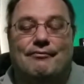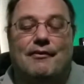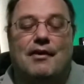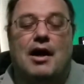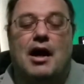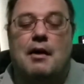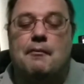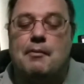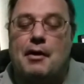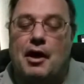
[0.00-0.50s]

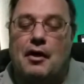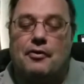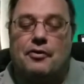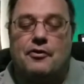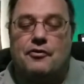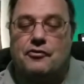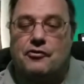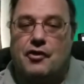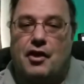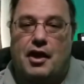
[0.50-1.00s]
about
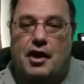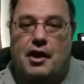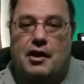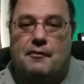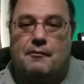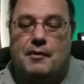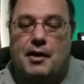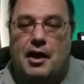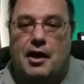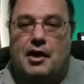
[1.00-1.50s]
the
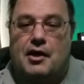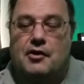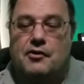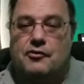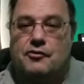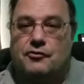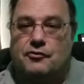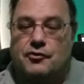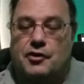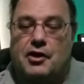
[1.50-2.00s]
same
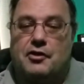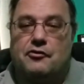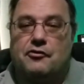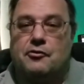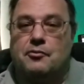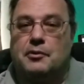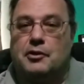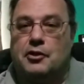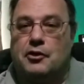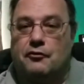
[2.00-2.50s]
as Flight
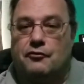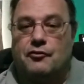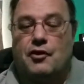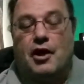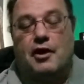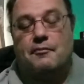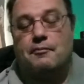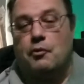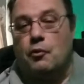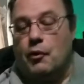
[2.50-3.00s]
Simulator
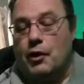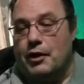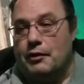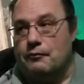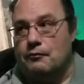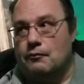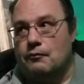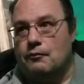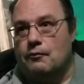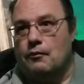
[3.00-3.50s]
five point
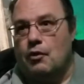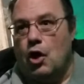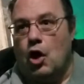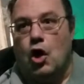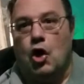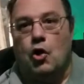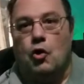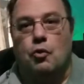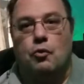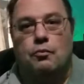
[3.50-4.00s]

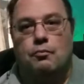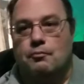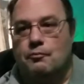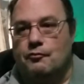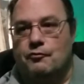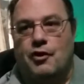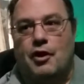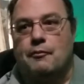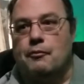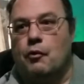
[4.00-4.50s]
oh,
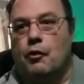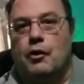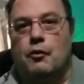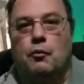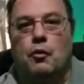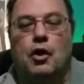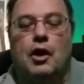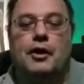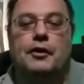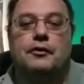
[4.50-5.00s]
five point
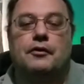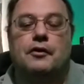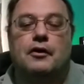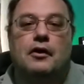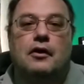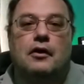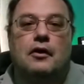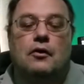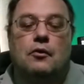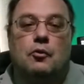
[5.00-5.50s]
one,
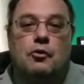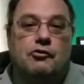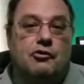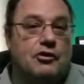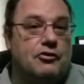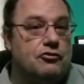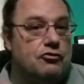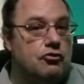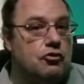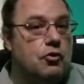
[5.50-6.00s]
which I
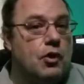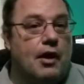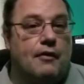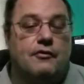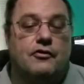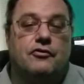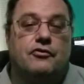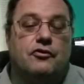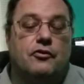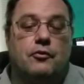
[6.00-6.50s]
do have
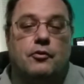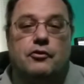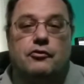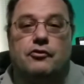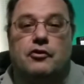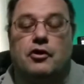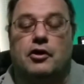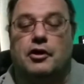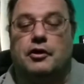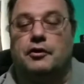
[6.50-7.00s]
a series
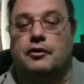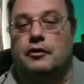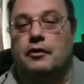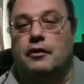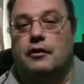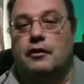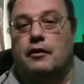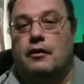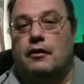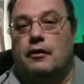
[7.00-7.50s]
on,
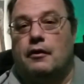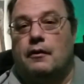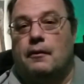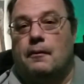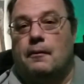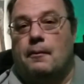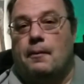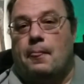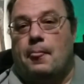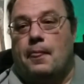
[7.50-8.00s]

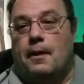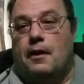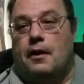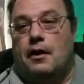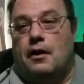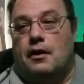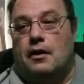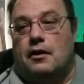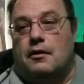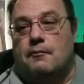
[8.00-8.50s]

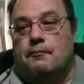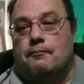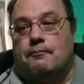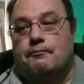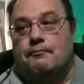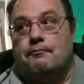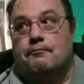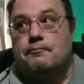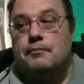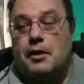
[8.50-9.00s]
uh,
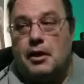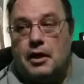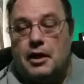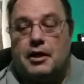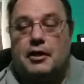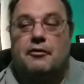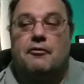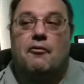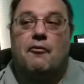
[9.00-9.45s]
but